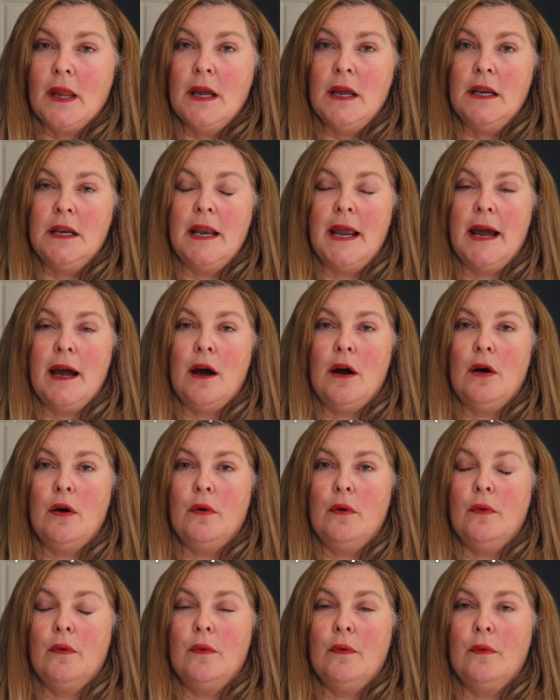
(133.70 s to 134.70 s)

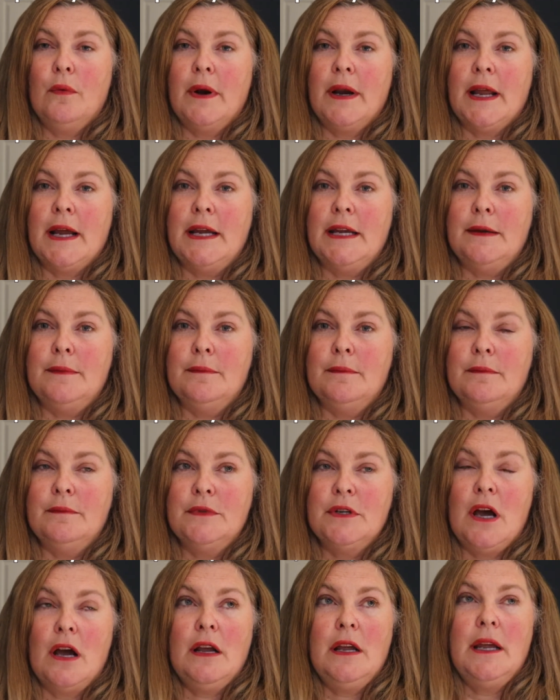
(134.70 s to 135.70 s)
Now, when I'm
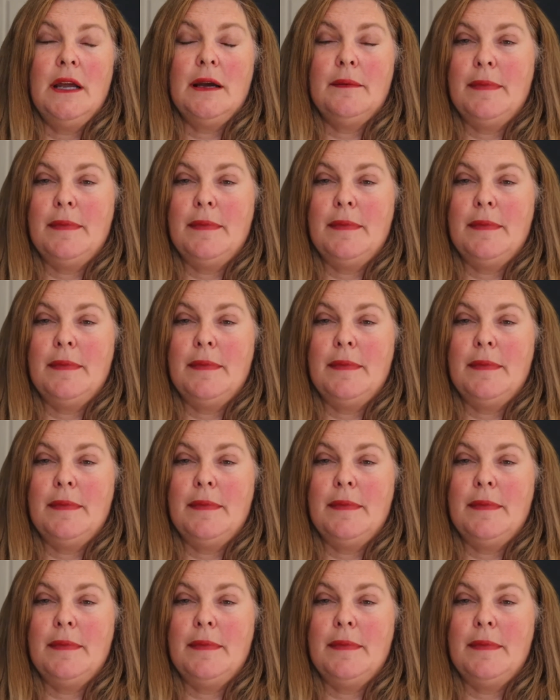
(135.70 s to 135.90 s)
talking